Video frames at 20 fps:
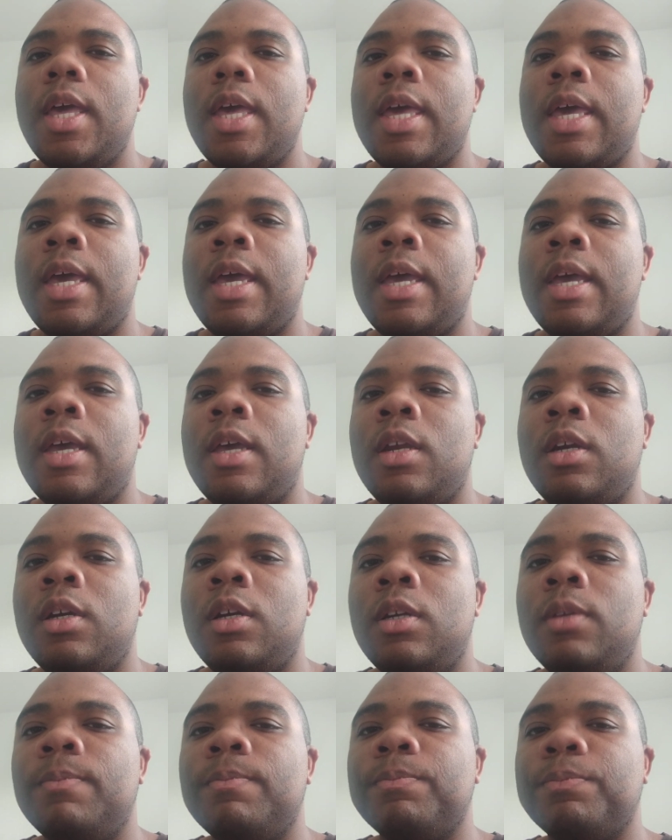
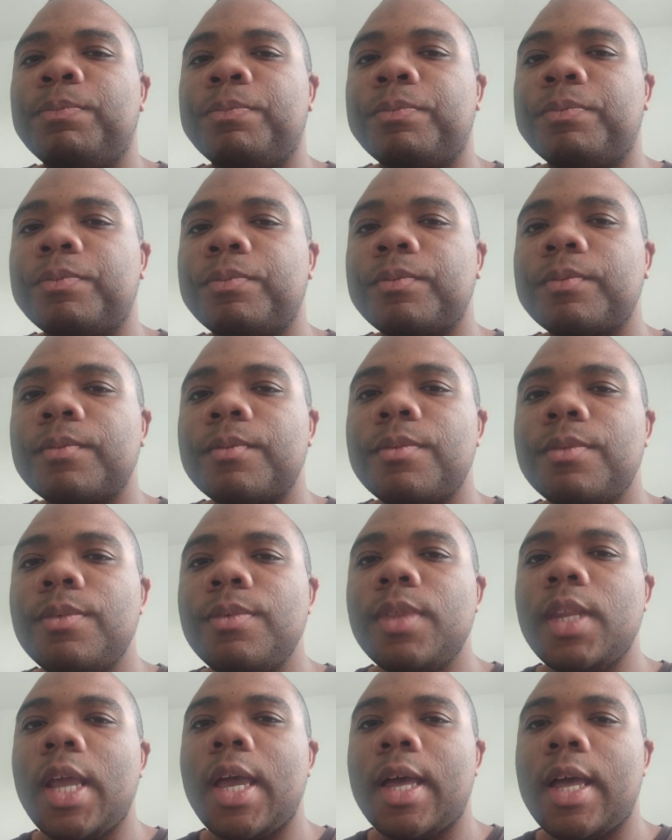And
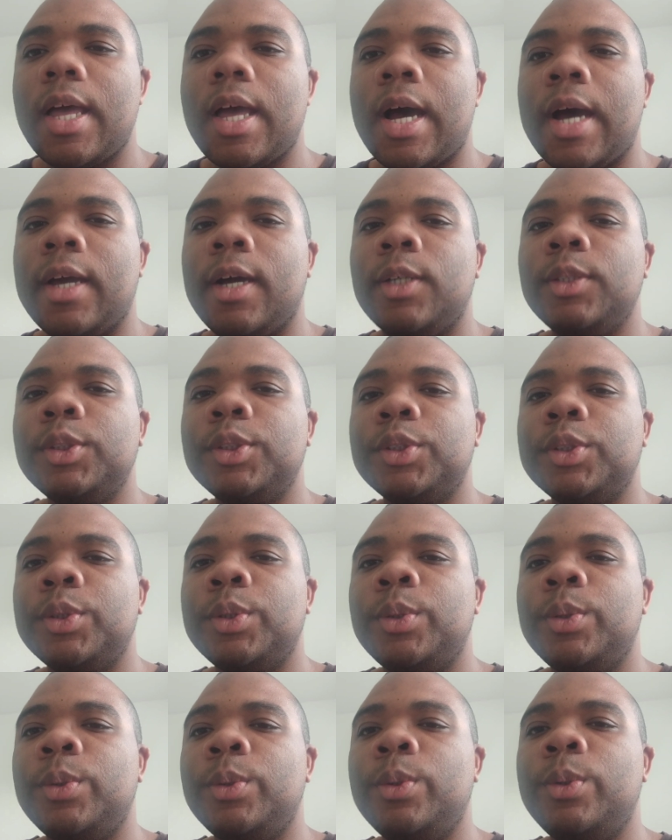I
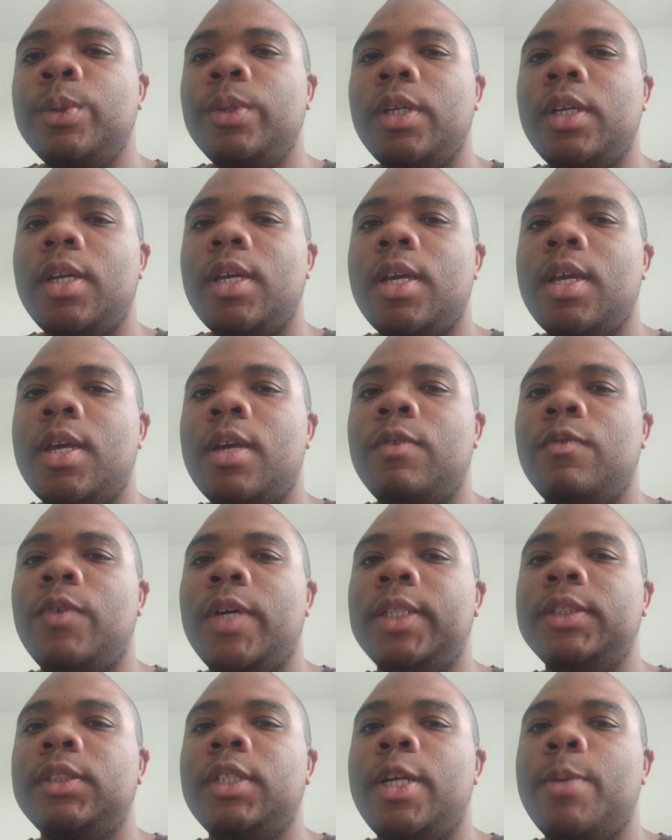also
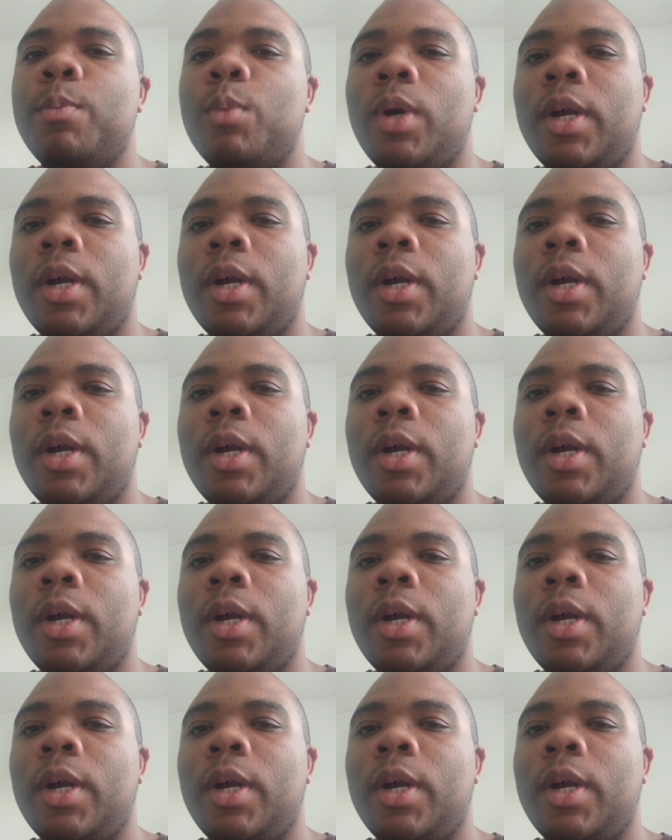invest in the